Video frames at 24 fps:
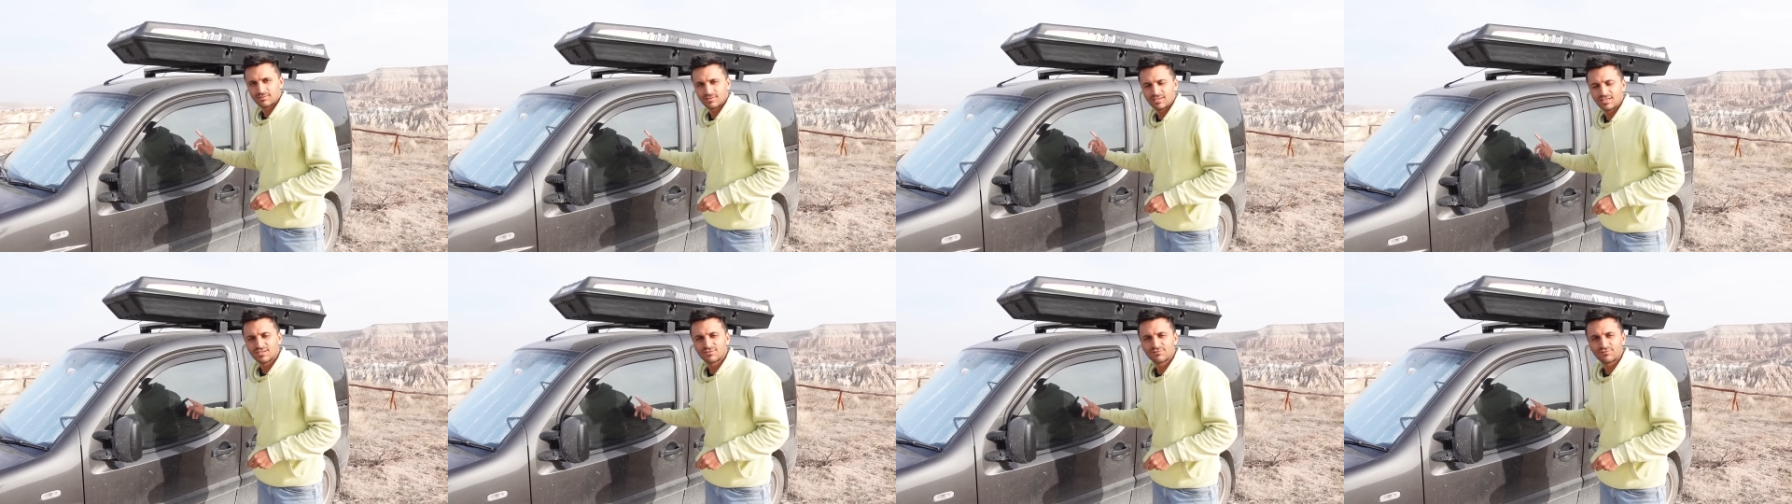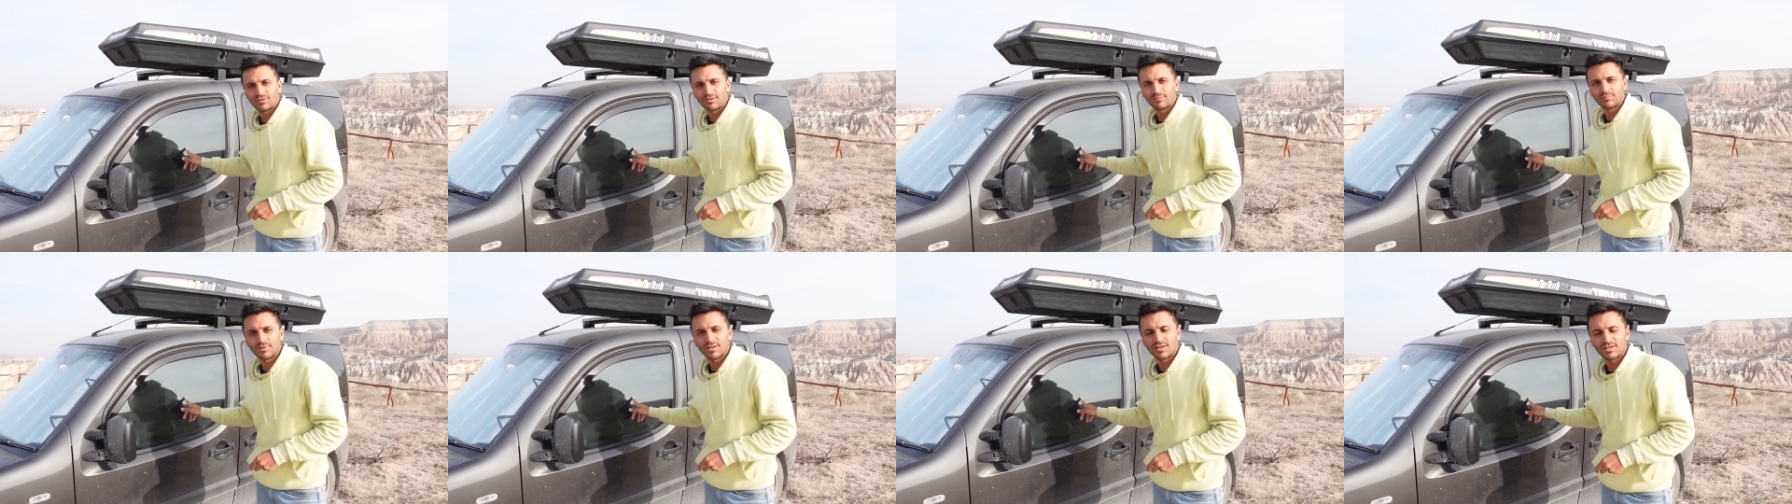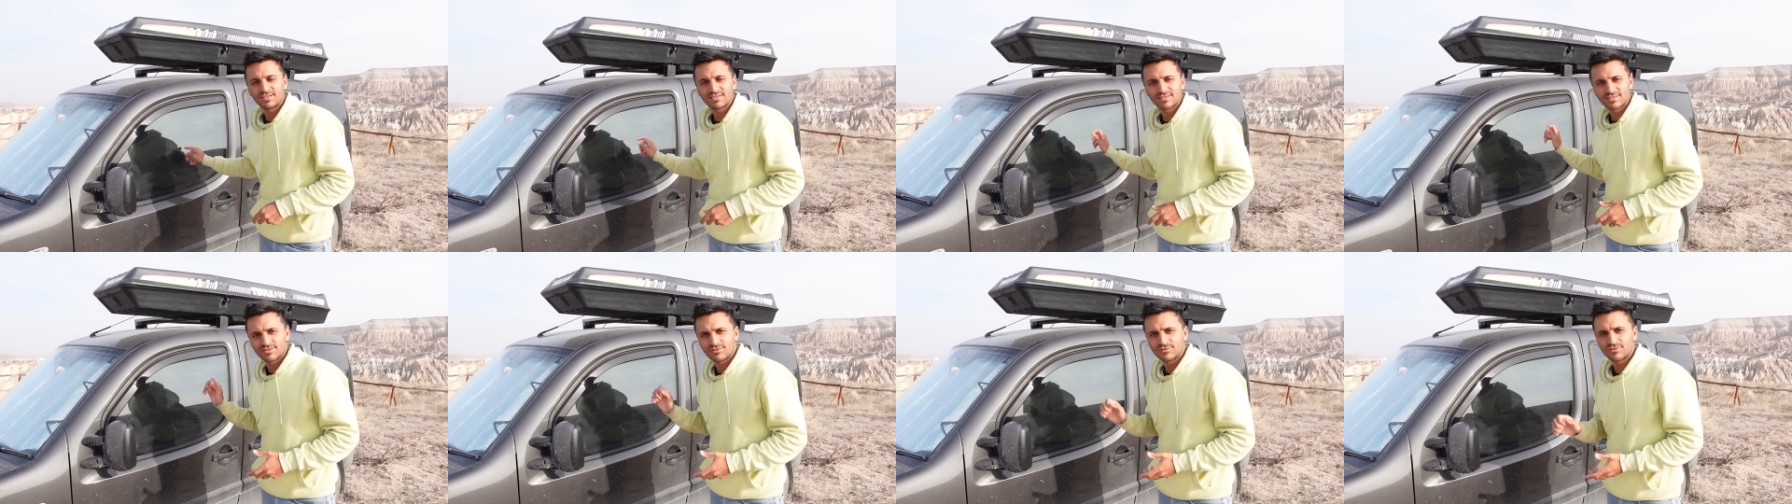These front
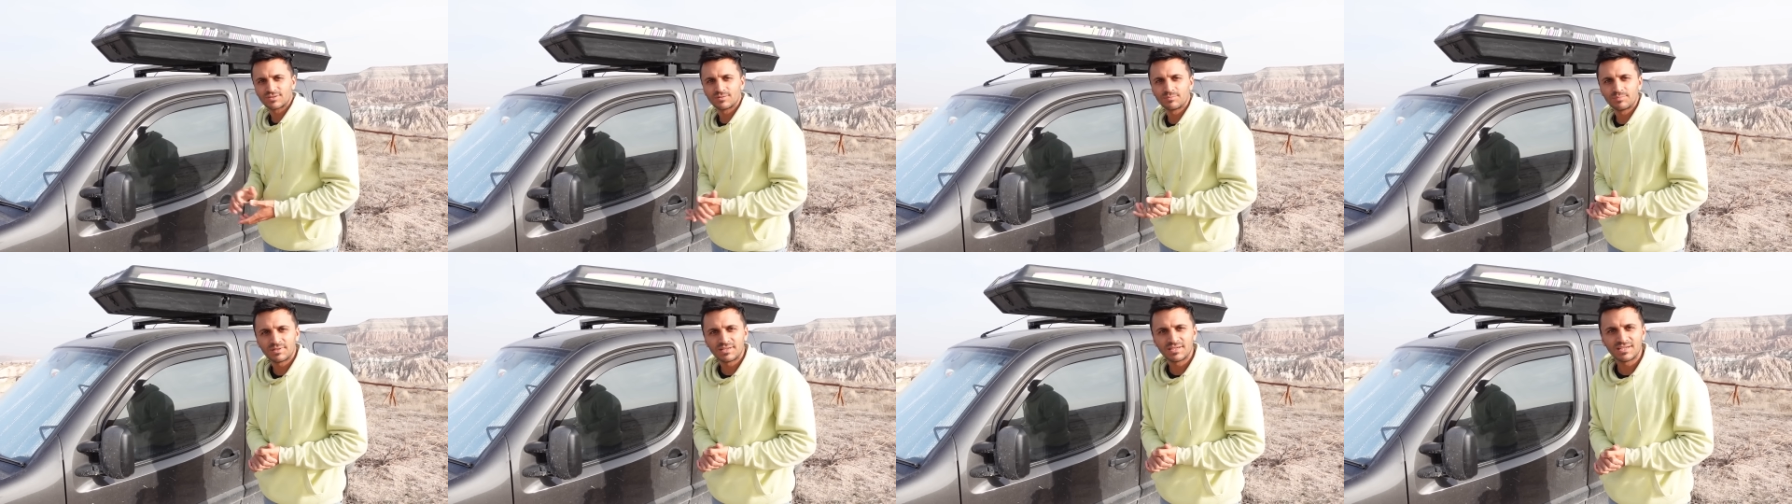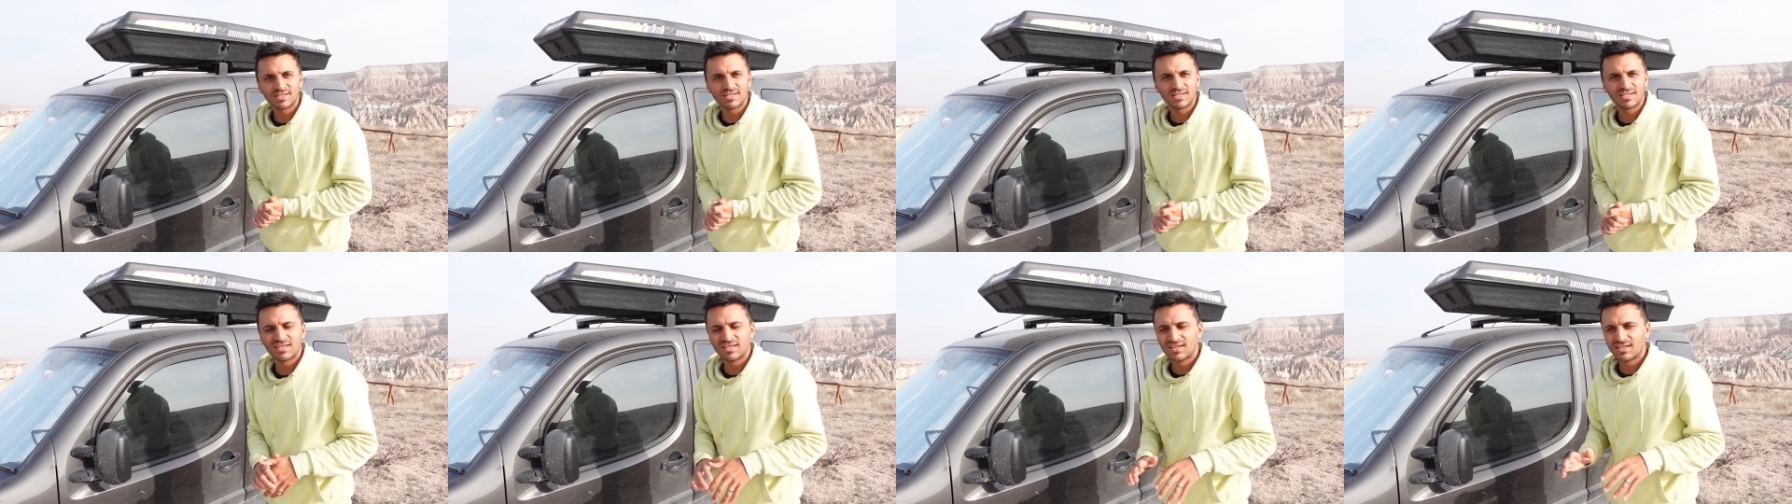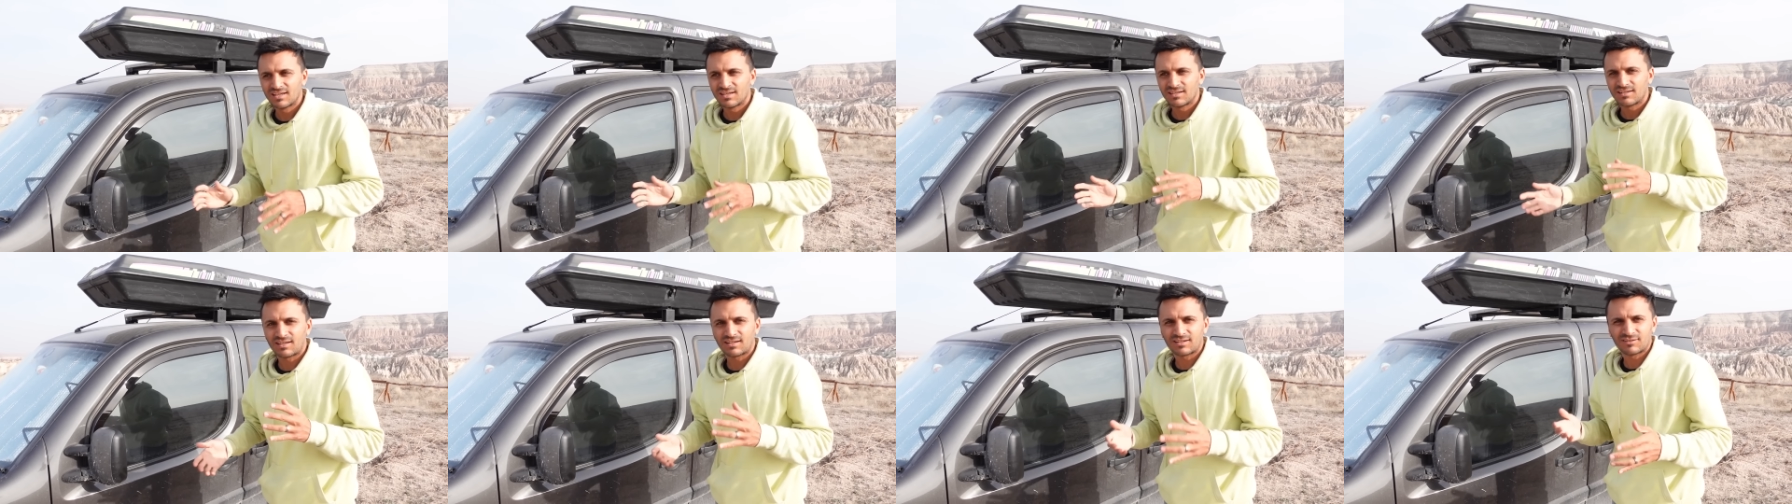blinds used to be
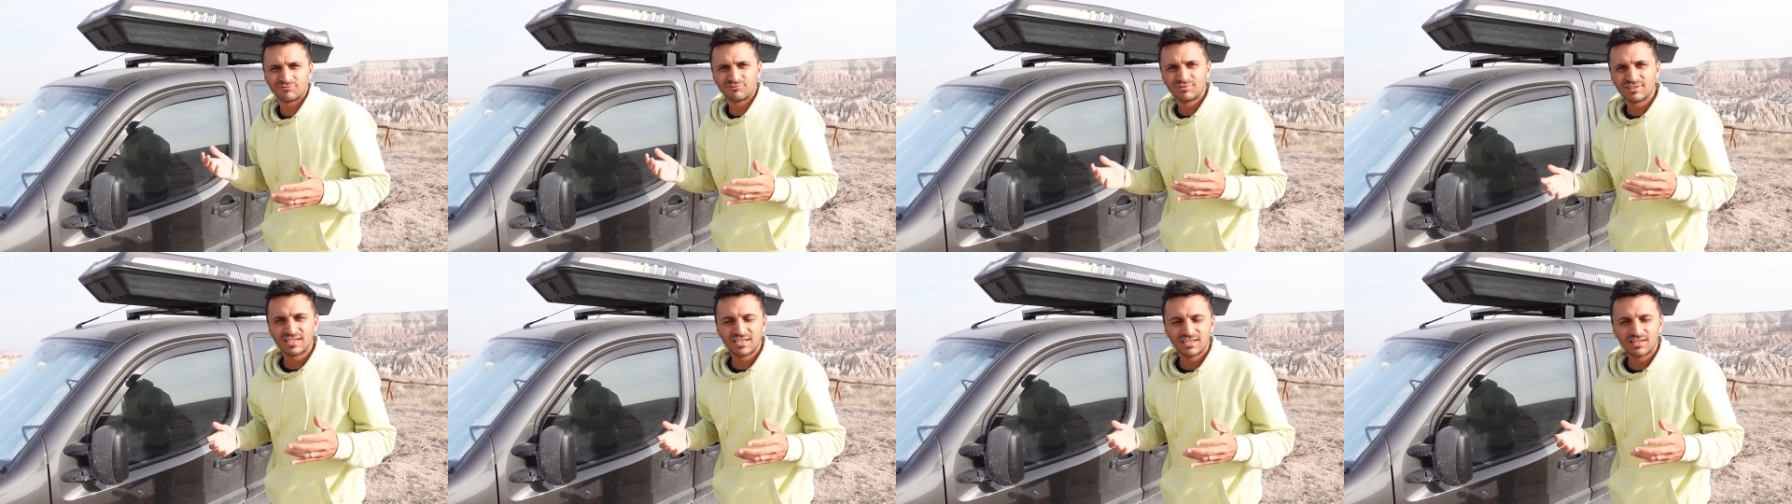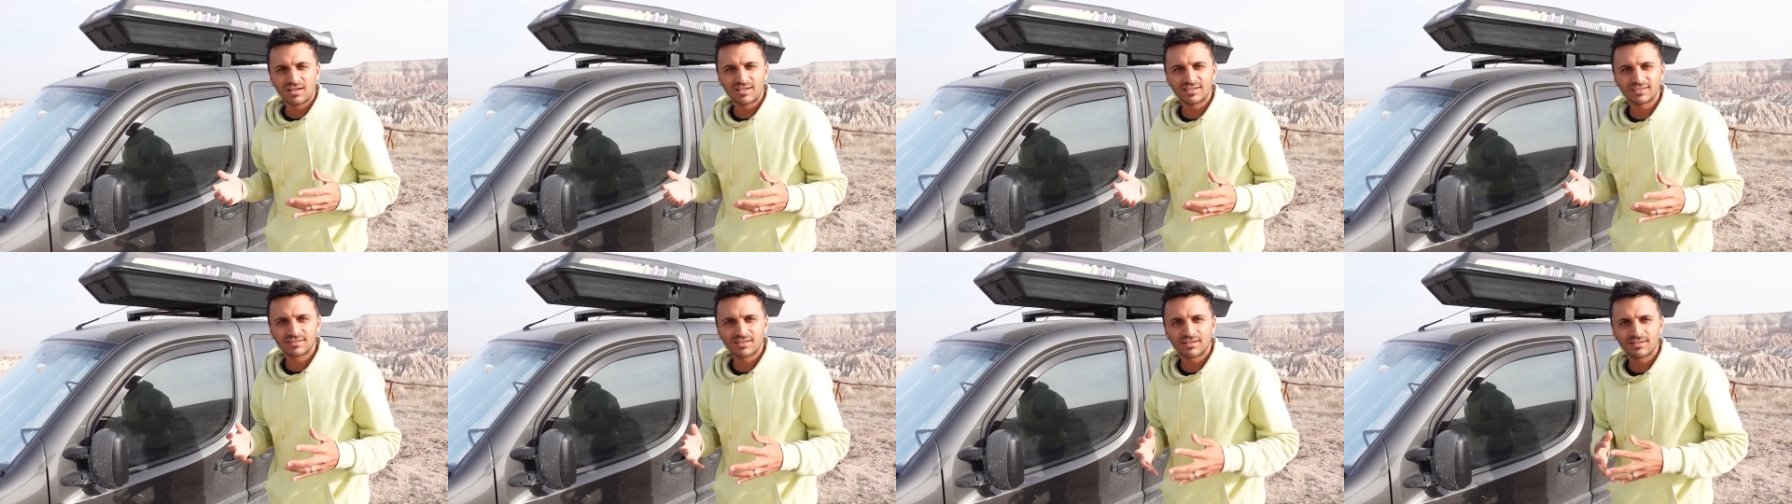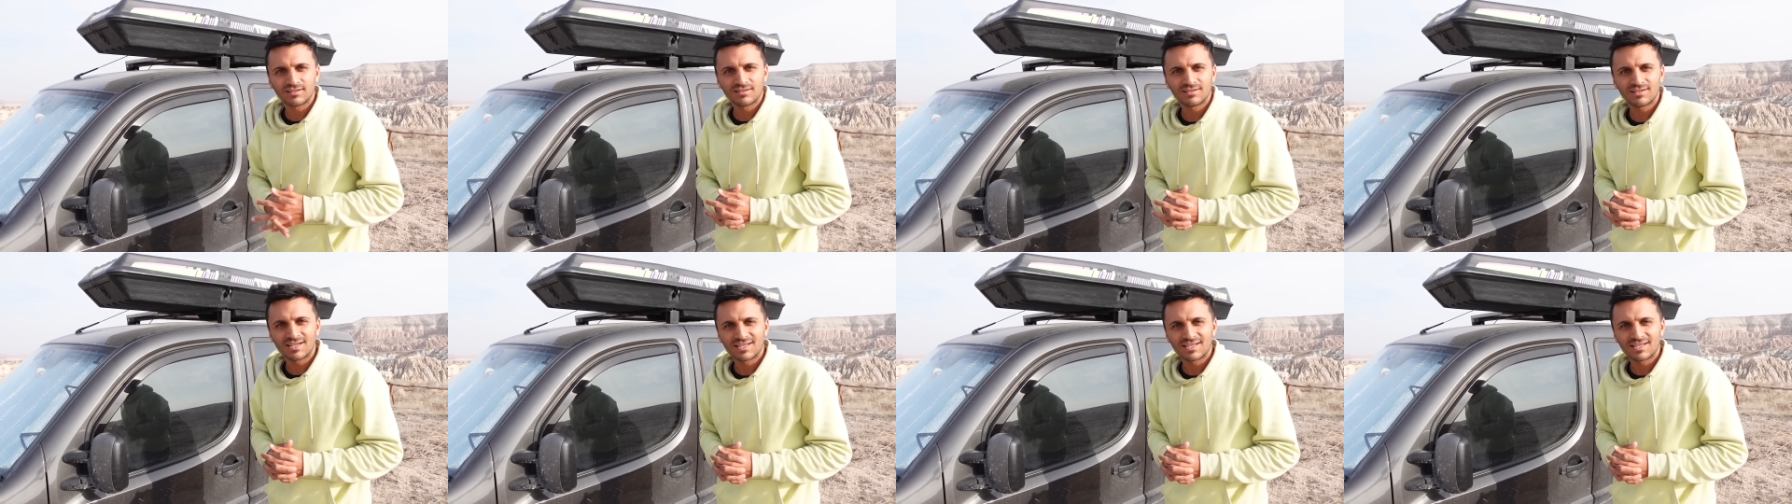like a really light color,